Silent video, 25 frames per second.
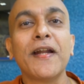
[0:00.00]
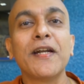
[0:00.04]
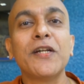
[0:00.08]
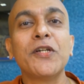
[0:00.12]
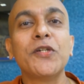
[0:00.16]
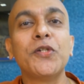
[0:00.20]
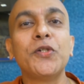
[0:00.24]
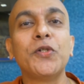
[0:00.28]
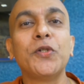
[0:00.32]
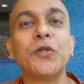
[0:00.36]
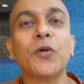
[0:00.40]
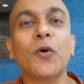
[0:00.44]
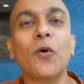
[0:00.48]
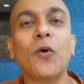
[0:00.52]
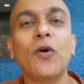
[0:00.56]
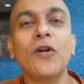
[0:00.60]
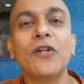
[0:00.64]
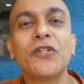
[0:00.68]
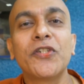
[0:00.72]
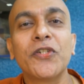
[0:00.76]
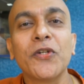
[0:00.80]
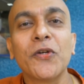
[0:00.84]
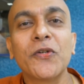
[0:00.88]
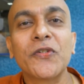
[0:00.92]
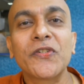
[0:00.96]
that
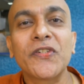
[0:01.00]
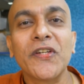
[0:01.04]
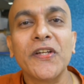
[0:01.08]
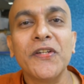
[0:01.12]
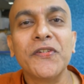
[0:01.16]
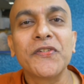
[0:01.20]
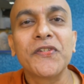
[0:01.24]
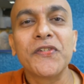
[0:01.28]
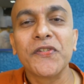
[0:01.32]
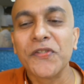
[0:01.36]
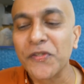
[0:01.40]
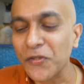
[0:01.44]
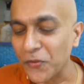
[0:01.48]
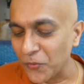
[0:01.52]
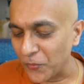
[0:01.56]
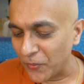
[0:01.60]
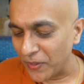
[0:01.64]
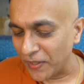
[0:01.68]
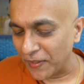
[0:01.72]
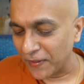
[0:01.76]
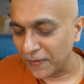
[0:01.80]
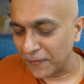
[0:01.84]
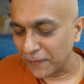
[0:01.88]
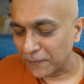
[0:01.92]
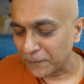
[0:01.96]
jolts your senses
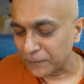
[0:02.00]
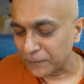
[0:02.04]
awake.